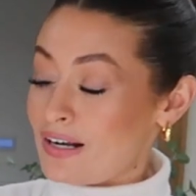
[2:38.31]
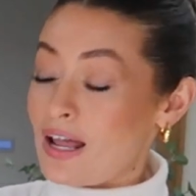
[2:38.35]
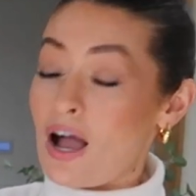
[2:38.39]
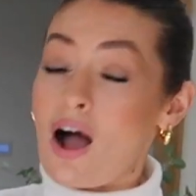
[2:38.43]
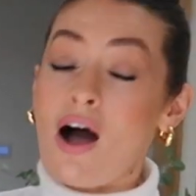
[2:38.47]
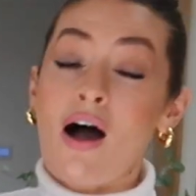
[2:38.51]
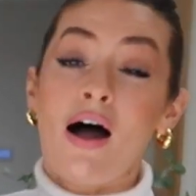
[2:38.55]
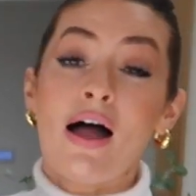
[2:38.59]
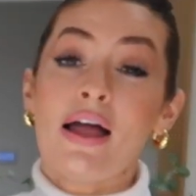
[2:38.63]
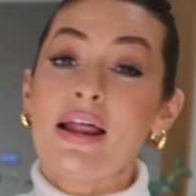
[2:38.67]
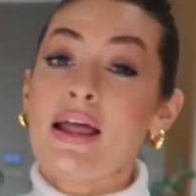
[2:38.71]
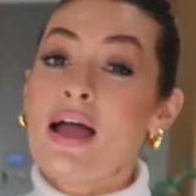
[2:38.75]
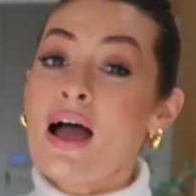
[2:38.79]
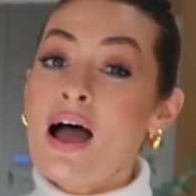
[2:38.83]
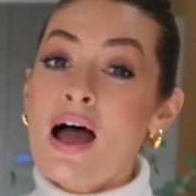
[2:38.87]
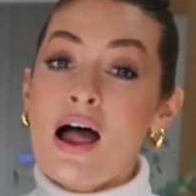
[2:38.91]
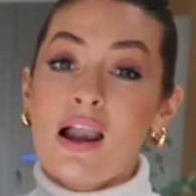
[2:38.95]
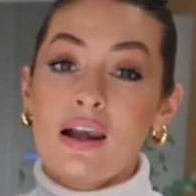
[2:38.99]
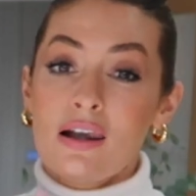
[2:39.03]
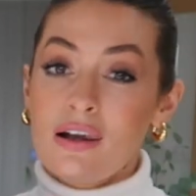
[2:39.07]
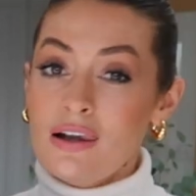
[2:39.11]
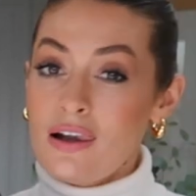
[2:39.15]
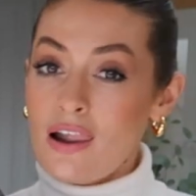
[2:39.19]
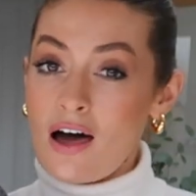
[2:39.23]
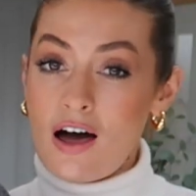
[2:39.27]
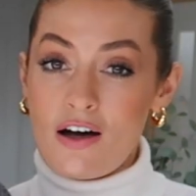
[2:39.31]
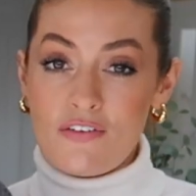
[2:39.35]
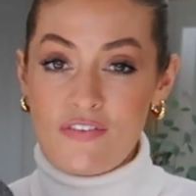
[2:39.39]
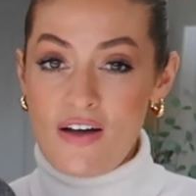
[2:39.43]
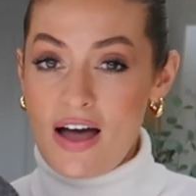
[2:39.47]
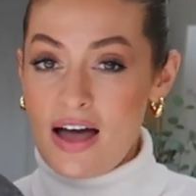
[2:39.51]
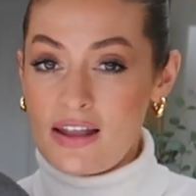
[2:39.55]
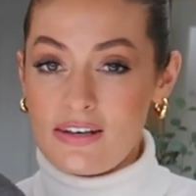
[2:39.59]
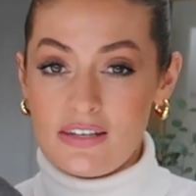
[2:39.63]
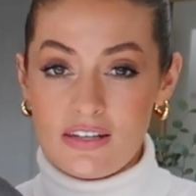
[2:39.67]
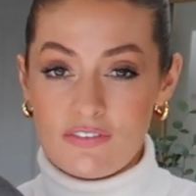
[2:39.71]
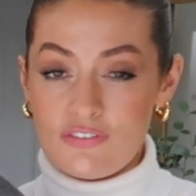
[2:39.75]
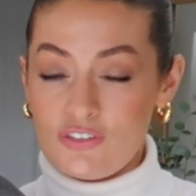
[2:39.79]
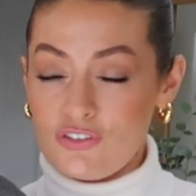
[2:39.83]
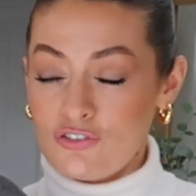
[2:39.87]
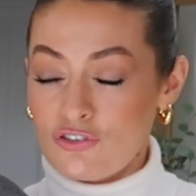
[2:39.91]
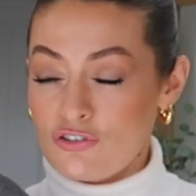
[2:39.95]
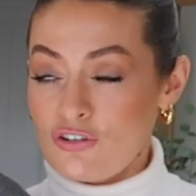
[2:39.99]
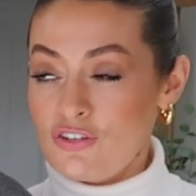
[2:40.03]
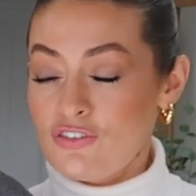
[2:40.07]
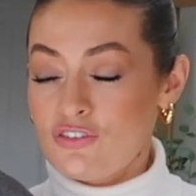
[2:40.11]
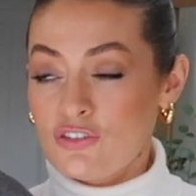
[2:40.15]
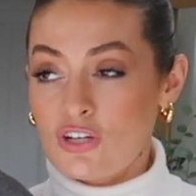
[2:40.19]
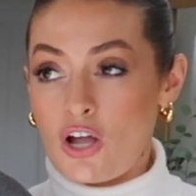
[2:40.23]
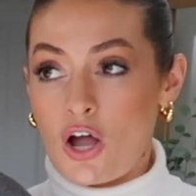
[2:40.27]
But I love And Other
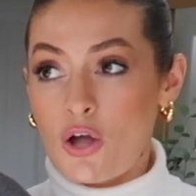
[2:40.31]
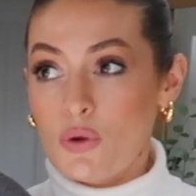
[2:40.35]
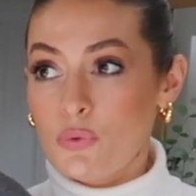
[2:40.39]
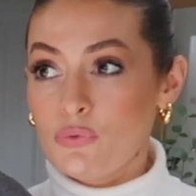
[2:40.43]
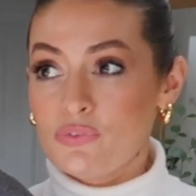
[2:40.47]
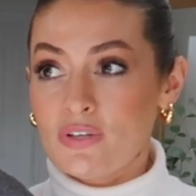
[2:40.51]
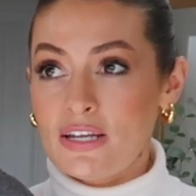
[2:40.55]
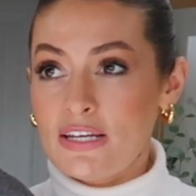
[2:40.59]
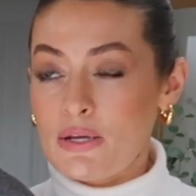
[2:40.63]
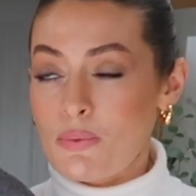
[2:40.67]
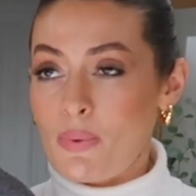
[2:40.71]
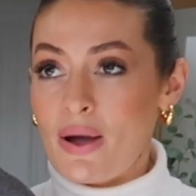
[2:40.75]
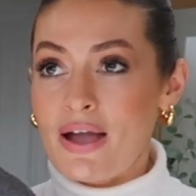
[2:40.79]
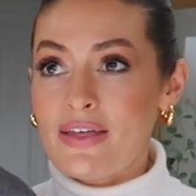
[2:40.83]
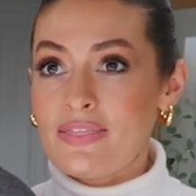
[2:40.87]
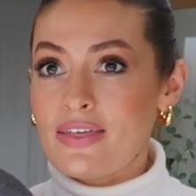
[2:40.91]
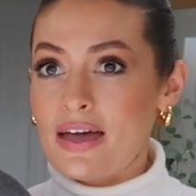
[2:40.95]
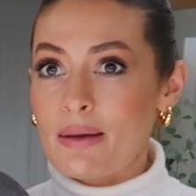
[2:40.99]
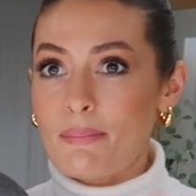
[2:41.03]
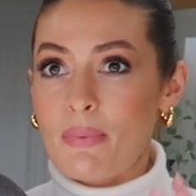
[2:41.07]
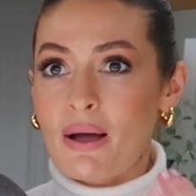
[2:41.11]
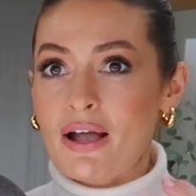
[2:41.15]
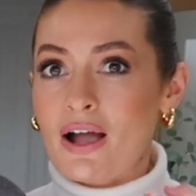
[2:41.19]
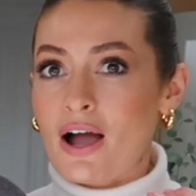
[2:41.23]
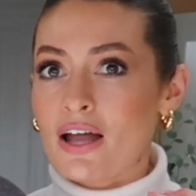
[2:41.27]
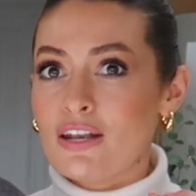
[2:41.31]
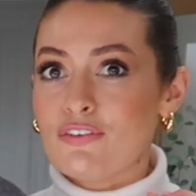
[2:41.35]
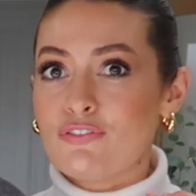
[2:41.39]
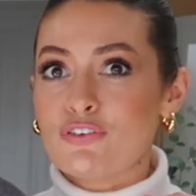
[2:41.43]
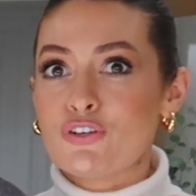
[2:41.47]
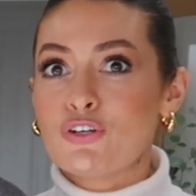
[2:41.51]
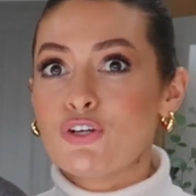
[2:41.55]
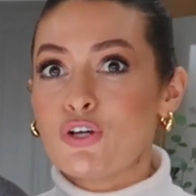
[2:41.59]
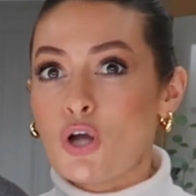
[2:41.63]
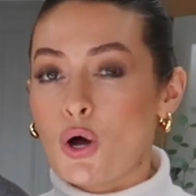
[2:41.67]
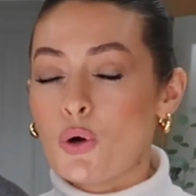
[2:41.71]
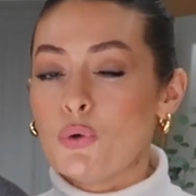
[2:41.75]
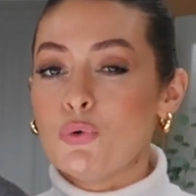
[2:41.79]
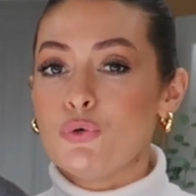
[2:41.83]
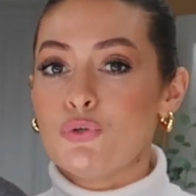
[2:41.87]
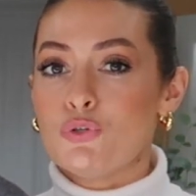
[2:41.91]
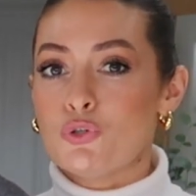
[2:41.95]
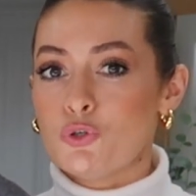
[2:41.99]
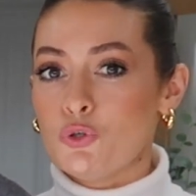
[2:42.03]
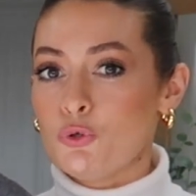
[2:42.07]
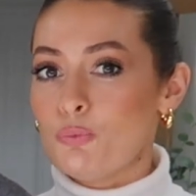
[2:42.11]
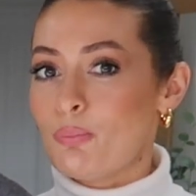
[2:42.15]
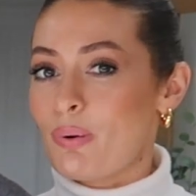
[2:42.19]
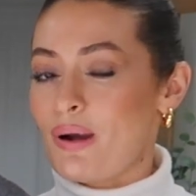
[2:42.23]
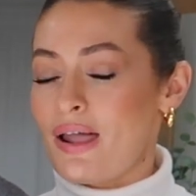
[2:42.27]
Stories coats anyway. They're my kind of
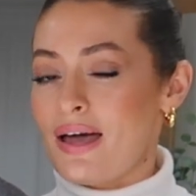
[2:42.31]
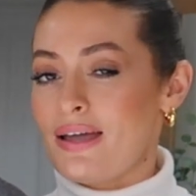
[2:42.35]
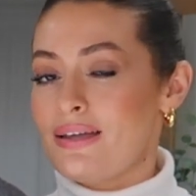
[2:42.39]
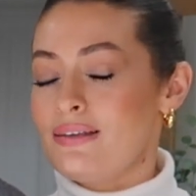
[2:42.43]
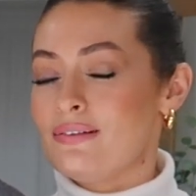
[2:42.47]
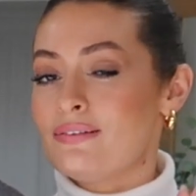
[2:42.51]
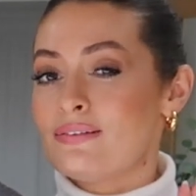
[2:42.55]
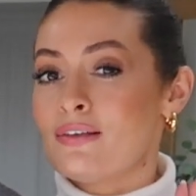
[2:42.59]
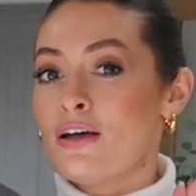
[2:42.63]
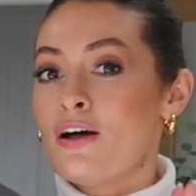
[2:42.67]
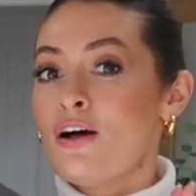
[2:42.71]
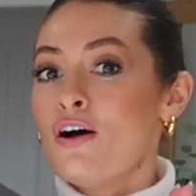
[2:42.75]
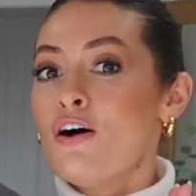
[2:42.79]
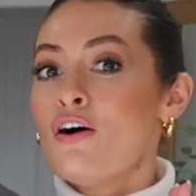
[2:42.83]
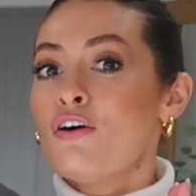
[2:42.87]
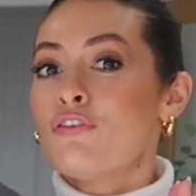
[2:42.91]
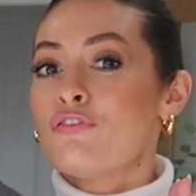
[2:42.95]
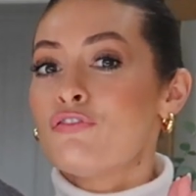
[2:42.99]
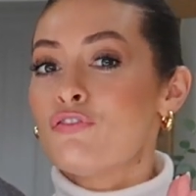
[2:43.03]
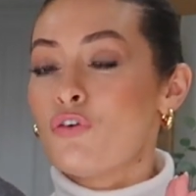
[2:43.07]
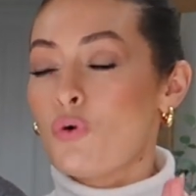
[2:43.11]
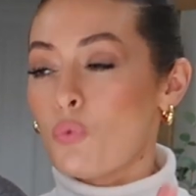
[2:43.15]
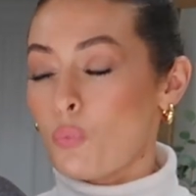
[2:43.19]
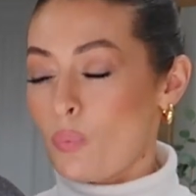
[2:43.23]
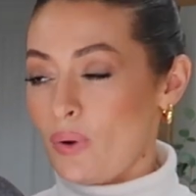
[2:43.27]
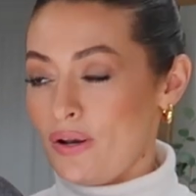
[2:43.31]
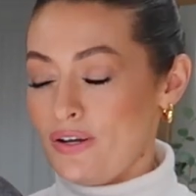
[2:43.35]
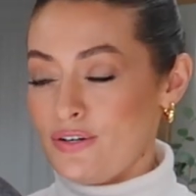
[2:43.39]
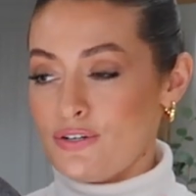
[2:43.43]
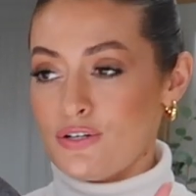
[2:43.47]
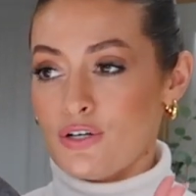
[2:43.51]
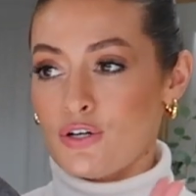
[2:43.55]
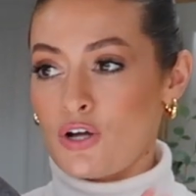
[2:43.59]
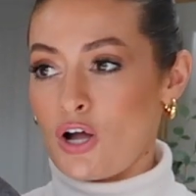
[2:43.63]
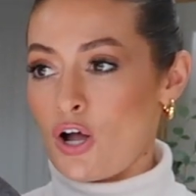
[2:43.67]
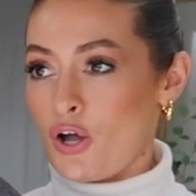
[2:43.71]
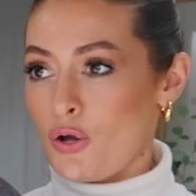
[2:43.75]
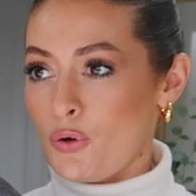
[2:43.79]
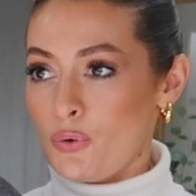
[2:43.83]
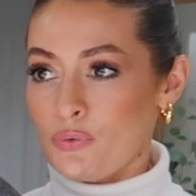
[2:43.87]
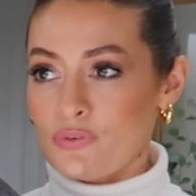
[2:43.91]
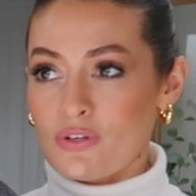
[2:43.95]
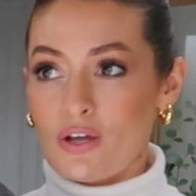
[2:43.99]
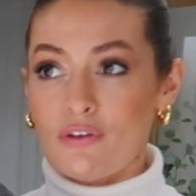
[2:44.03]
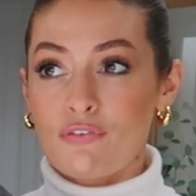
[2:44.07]
go-to place for winter coats.